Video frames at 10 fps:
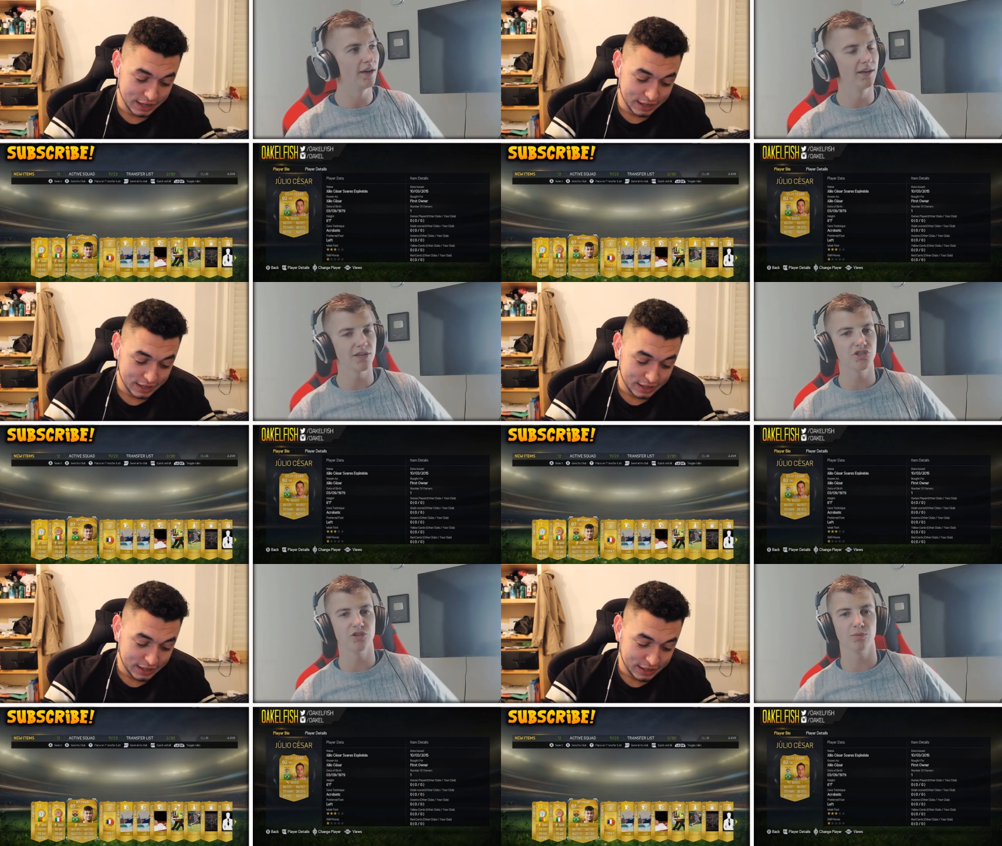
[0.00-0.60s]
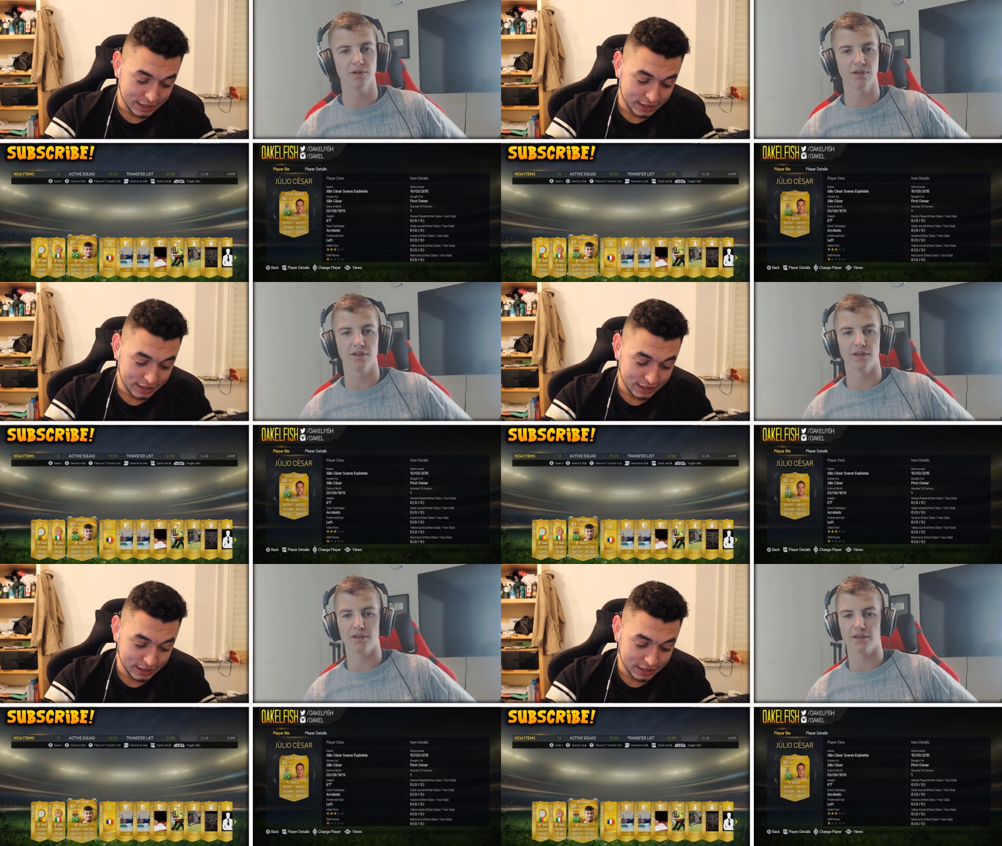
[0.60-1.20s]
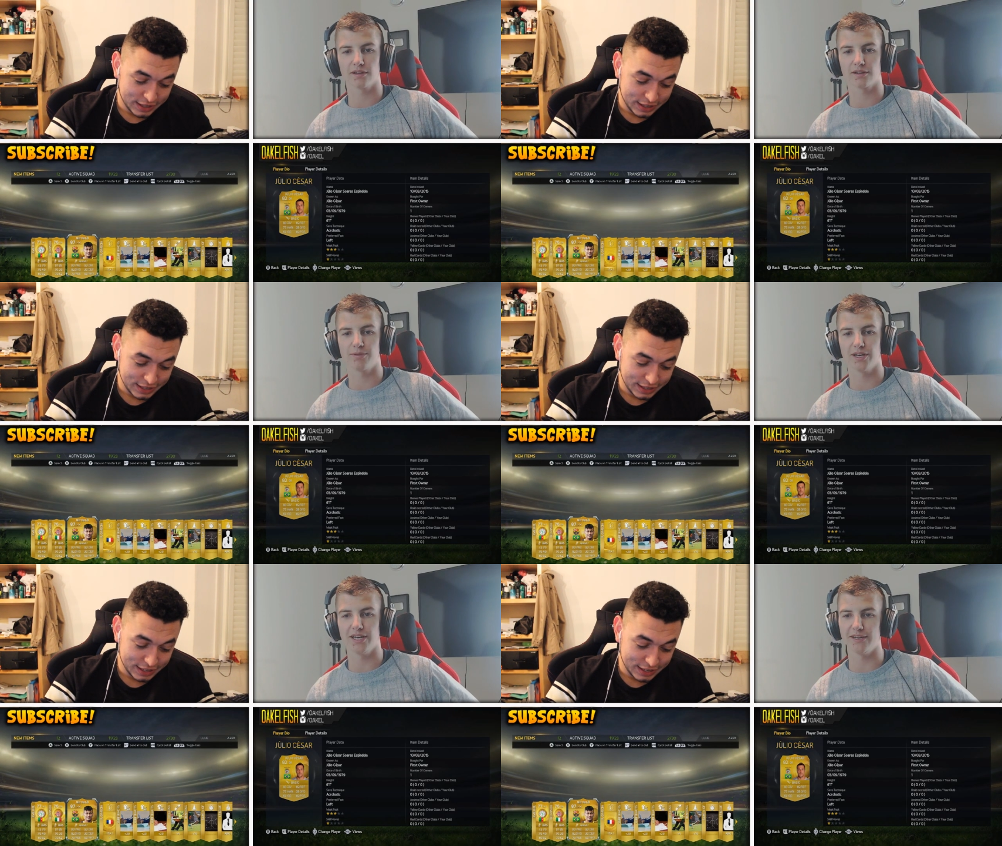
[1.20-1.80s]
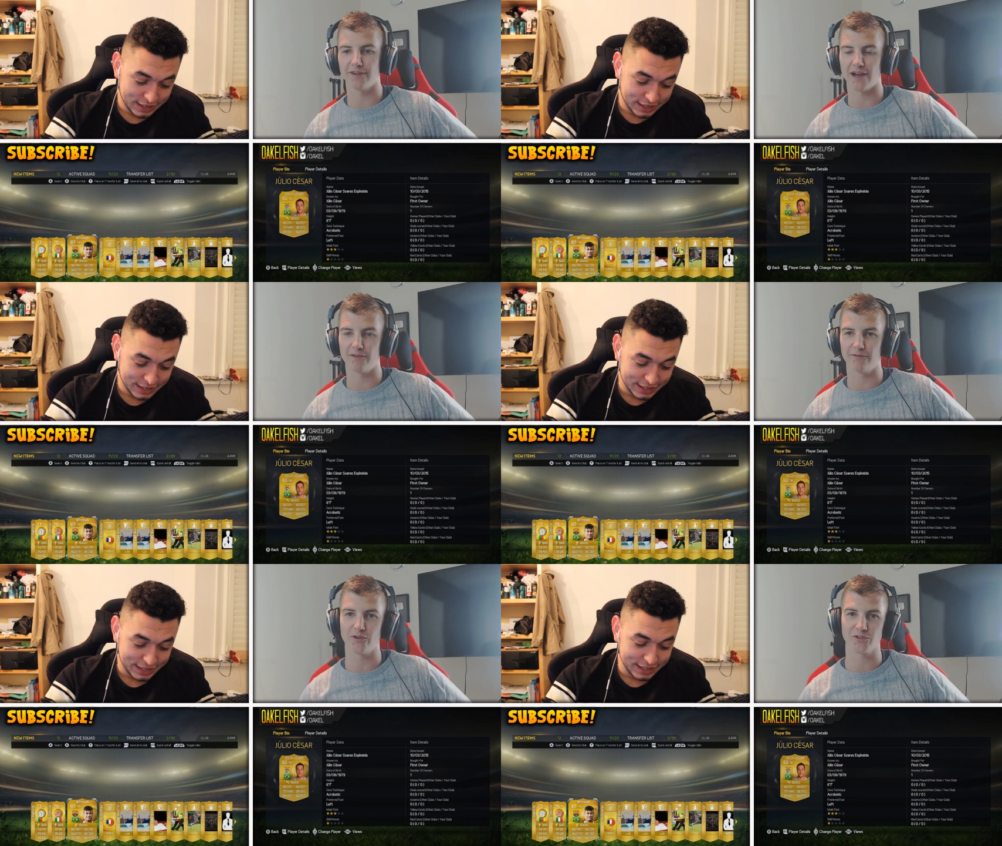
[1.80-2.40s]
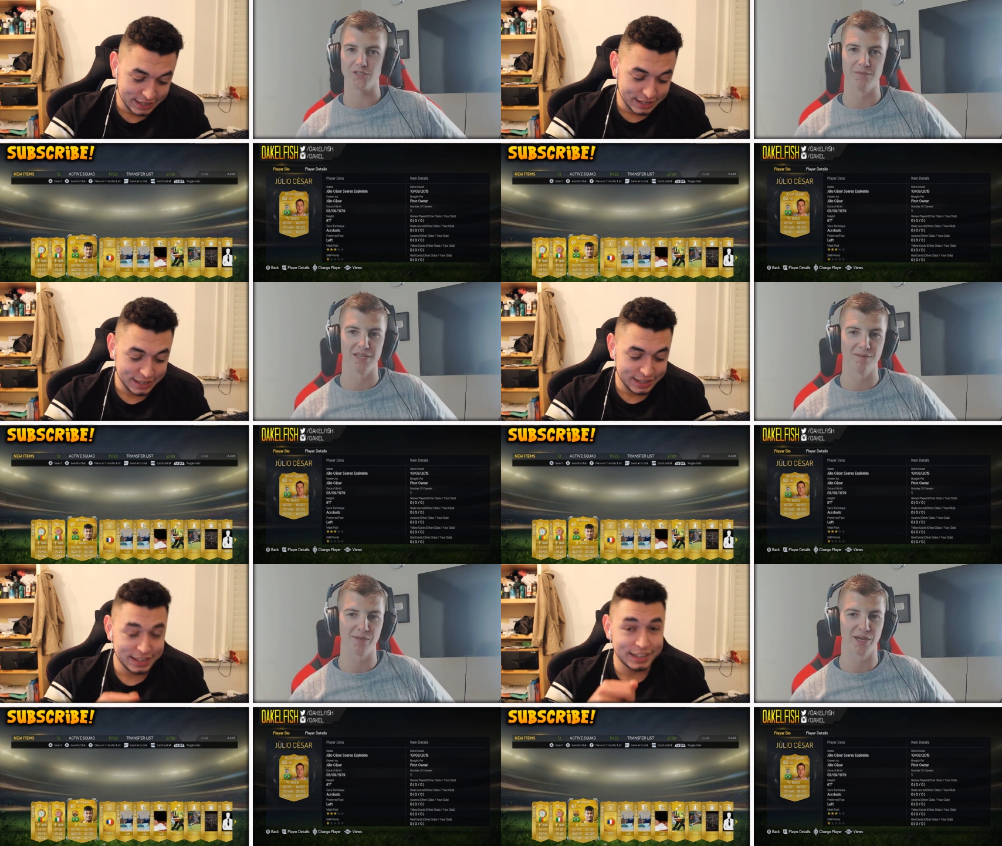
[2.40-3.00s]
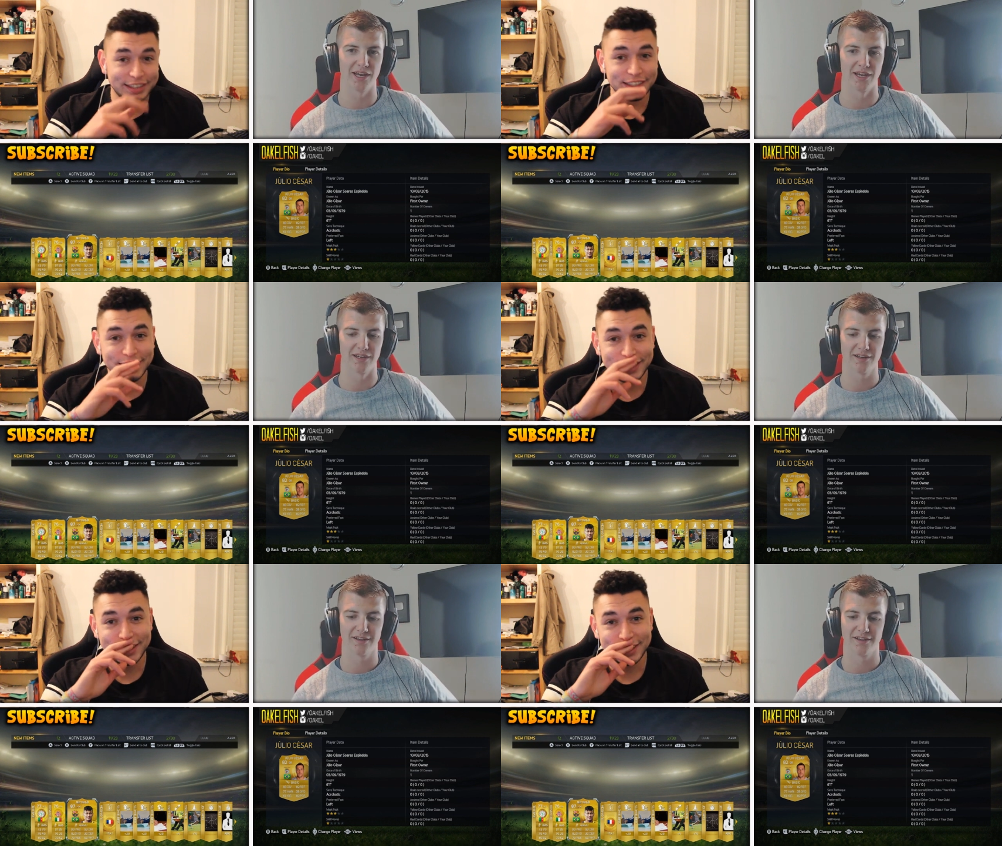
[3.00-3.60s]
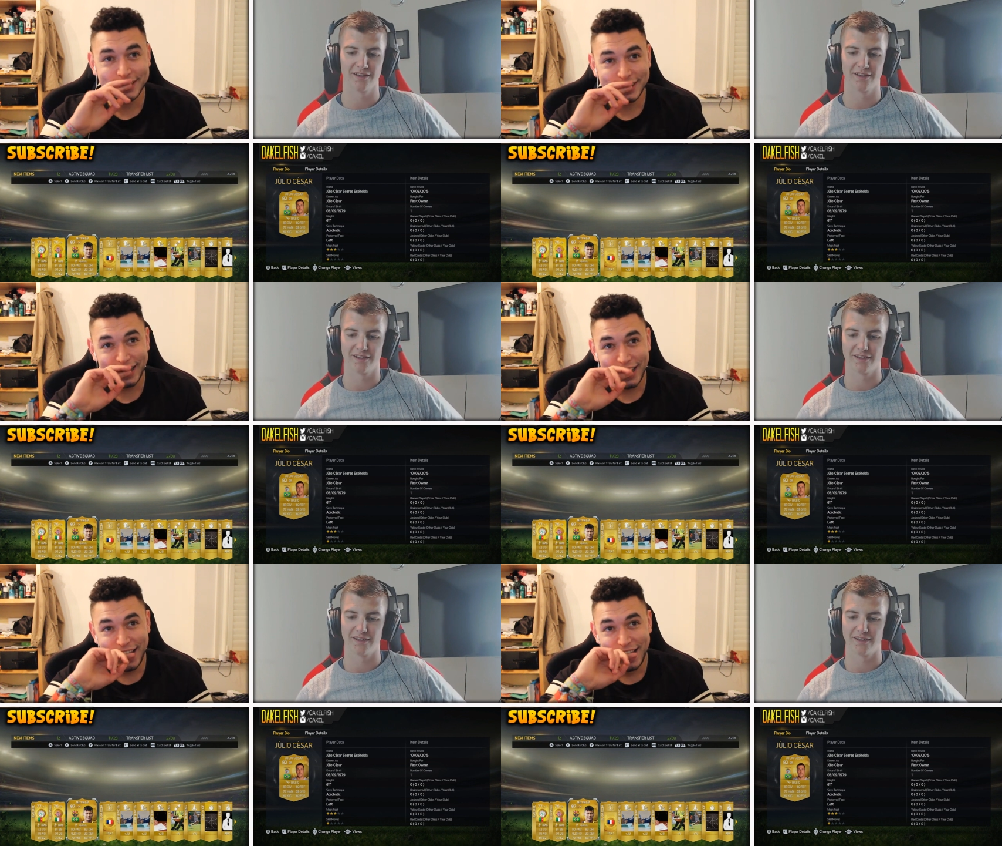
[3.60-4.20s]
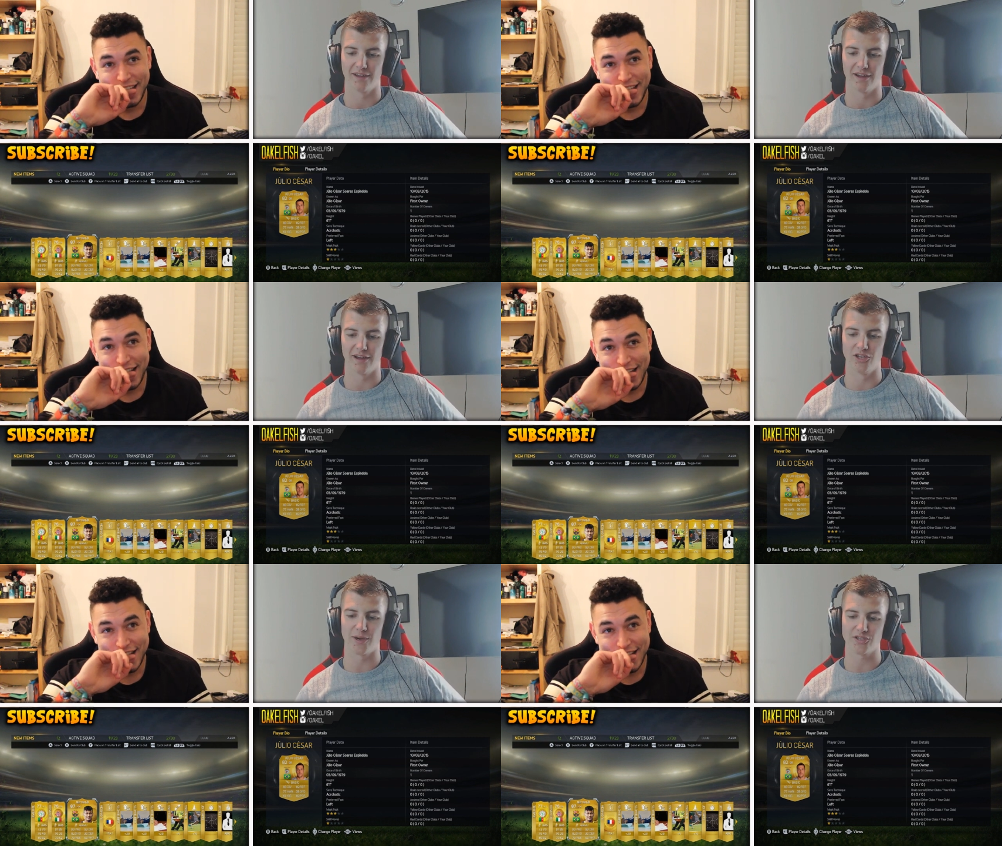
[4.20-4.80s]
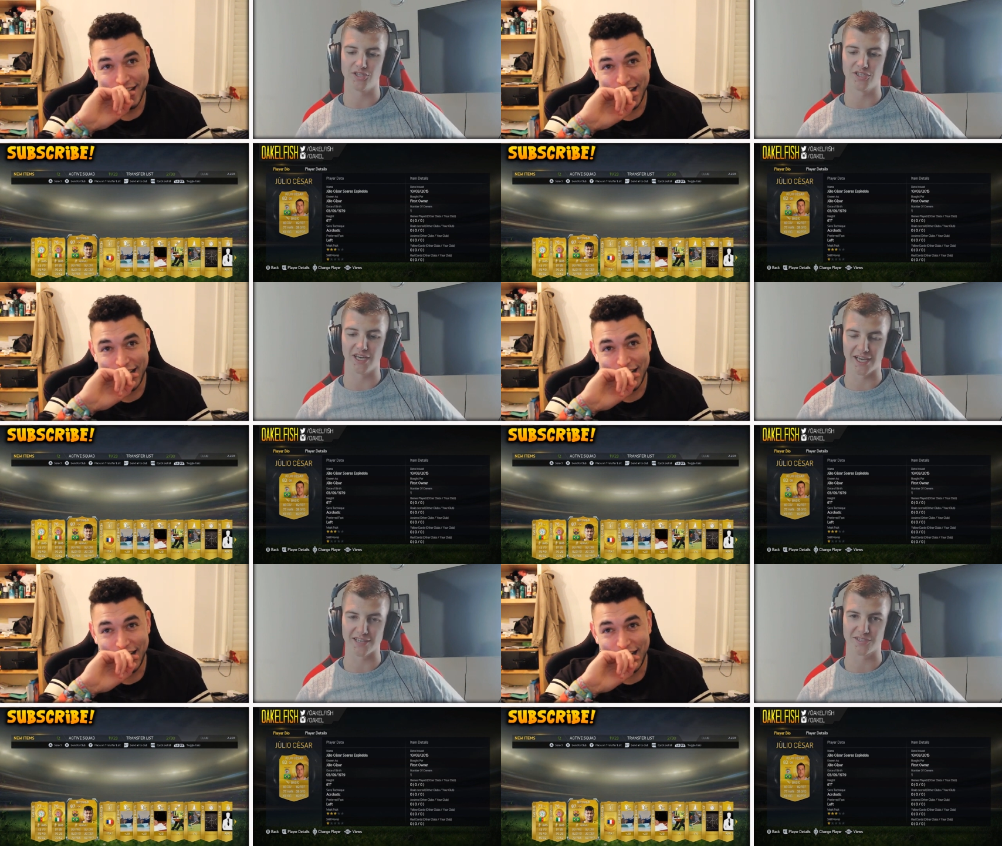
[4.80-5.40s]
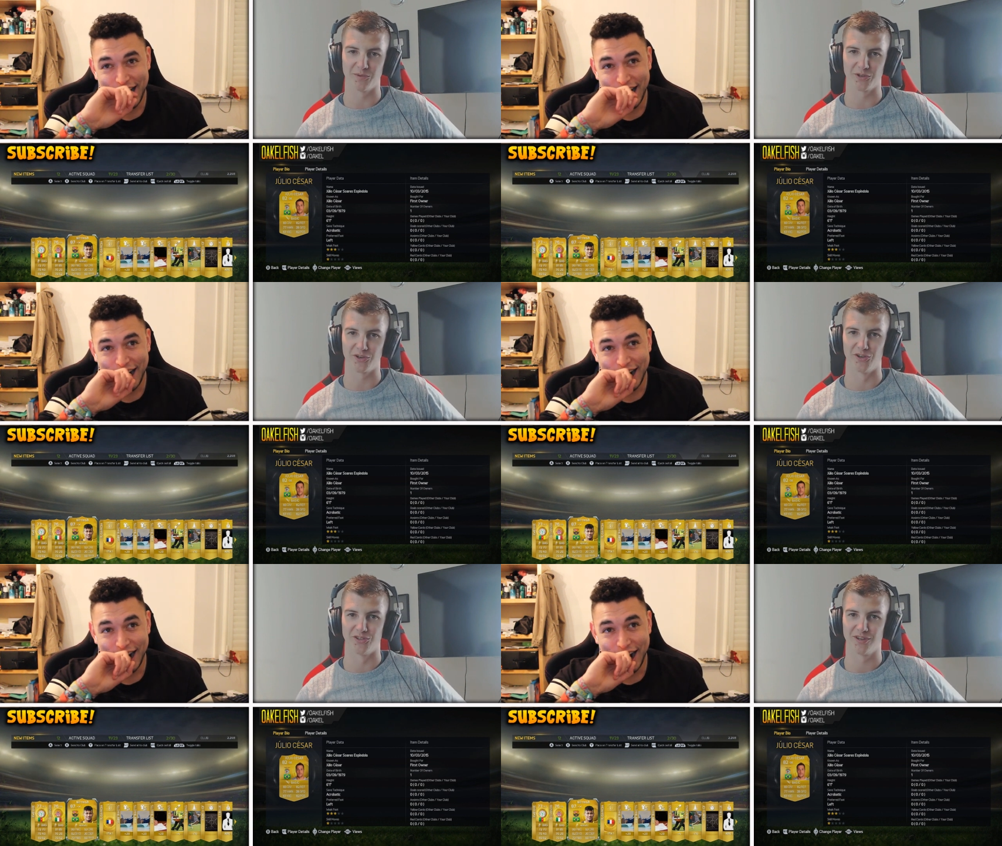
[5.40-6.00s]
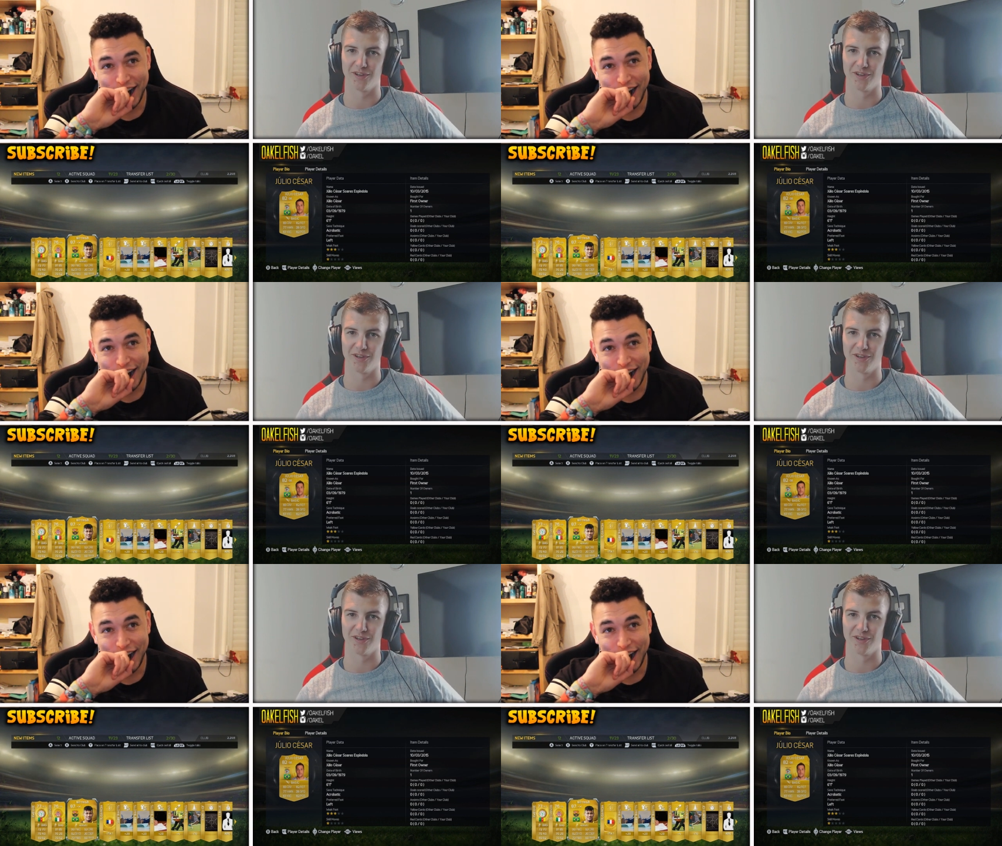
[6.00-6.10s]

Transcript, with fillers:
Speaker 1: Unless you were completely outfoxing me at the beginning and you actually did get someone good.